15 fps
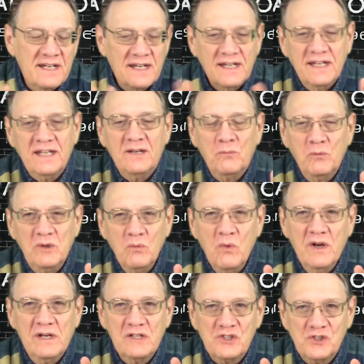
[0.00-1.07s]
hey, we
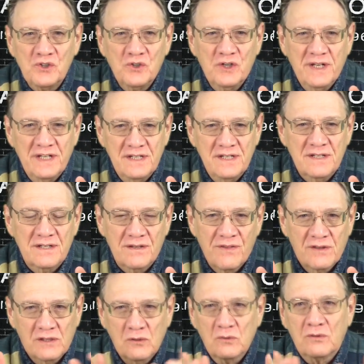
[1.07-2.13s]
want to join
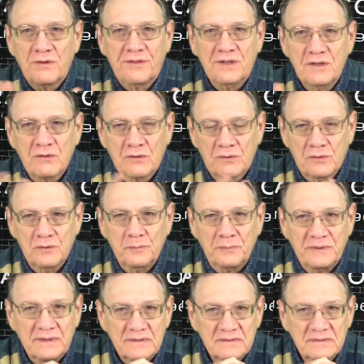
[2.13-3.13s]
the local theater group.